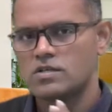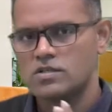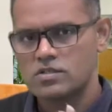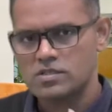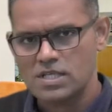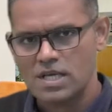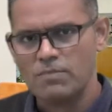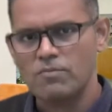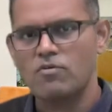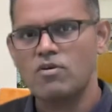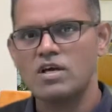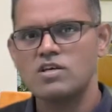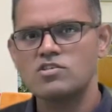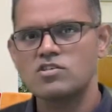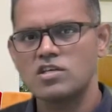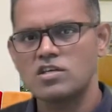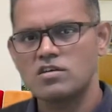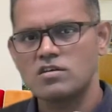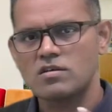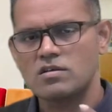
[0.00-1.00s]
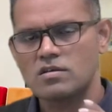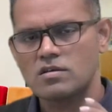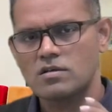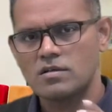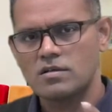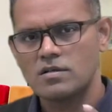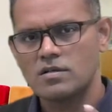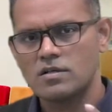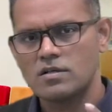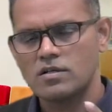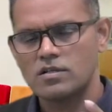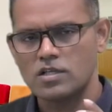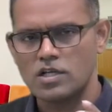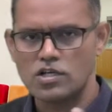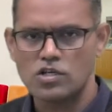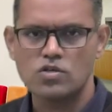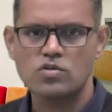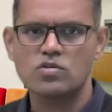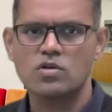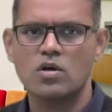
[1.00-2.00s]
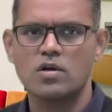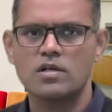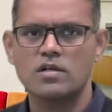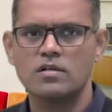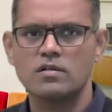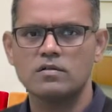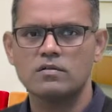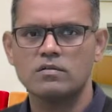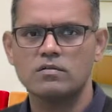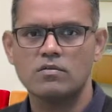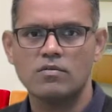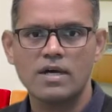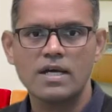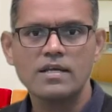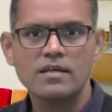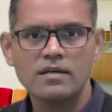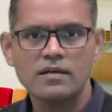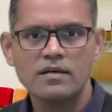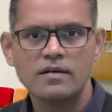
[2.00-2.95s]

summarizing the news article, right?